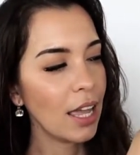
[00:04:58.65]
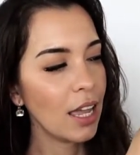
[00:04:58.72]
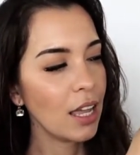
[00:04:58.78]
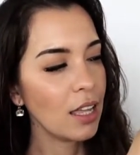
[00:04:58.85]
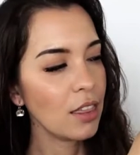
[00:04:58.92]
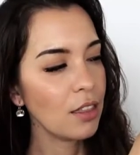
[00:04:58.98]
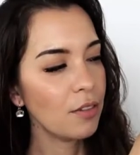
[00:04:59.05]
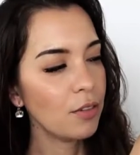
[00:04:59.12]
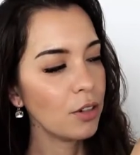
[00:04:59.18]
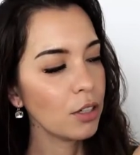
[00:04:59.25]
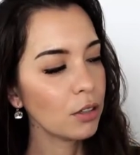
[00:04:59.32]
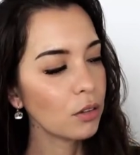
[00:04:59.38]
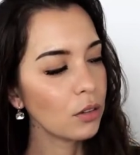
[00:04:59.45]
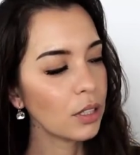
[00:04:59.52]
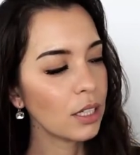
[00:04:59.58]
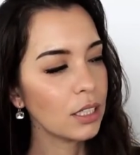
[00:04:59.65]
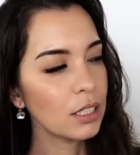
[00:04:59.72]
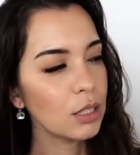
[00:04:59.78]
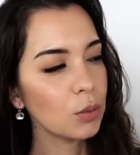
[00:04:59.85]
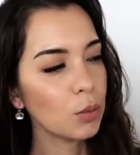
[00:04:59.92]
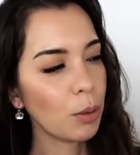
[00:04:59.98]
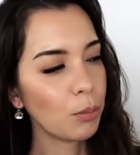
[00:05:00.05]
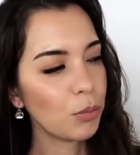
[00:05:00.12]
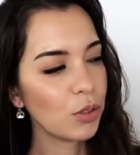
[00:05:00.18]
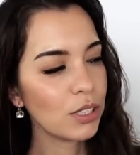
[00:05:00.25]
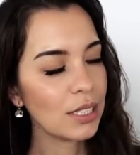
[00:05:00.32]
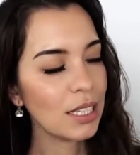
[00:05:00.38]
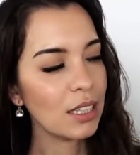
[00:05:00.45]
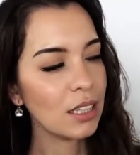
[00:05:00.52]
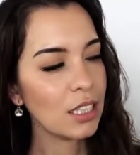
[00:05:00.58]
And the vertical lines
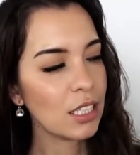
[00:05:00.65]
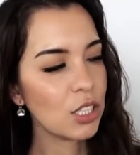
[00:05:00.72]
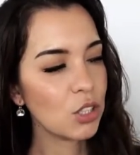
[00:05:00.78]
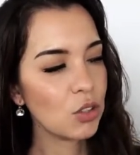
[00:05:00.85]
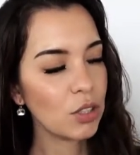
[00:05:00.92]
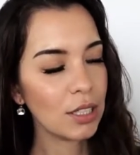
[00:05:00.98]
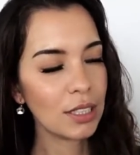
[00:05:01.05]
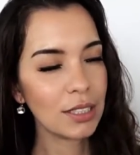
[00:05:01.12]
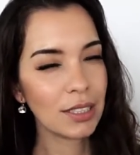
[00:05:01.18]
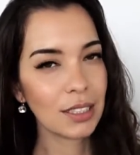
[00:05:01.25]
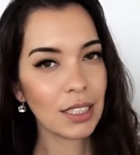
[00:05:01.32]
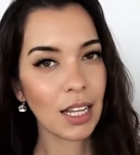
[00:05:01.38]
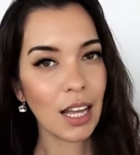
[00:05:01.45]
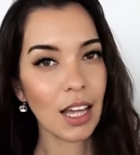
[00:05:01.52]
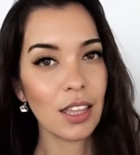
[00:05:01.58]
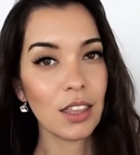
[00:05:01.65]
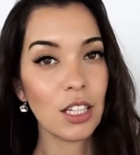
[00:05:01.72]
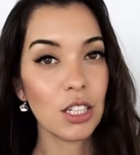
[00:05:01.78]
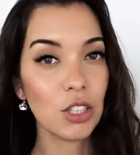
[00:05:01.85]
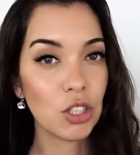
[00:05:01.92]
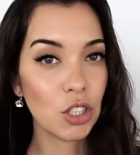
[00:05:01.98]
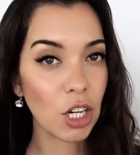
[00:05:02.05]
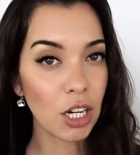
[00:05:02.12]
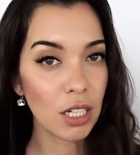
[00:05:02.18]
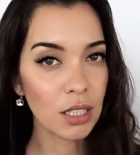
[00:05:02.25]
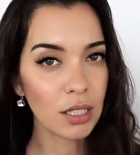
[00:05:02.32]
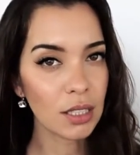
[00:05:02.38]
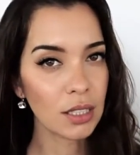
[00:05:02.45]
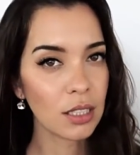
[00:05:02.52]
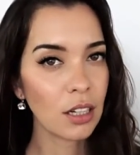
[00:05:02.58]
represent the strings. The
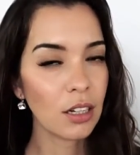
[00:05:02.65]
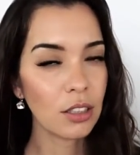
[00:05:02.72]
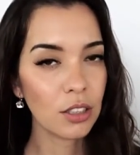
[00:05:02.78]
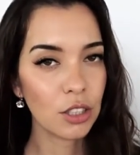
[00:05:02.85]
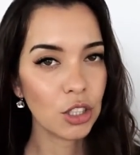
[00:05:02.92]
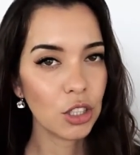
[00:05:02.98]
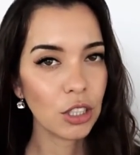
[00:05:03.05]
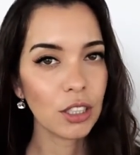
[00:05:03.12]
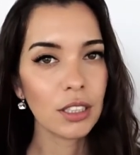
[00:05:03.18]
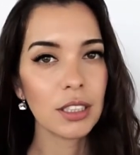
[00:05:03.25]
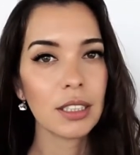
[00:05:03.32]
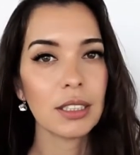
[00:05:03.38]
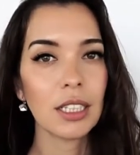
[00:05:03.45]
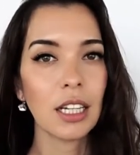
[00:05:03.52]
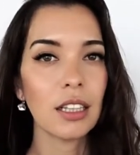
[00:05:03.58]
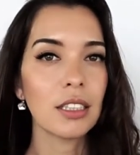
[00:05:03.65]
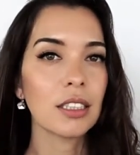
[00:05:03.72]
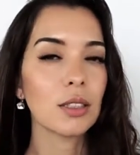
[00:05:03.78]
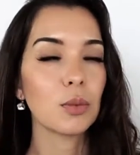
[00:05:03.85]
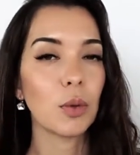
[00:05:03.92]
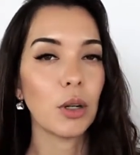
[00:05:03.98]
dots on the charts tell us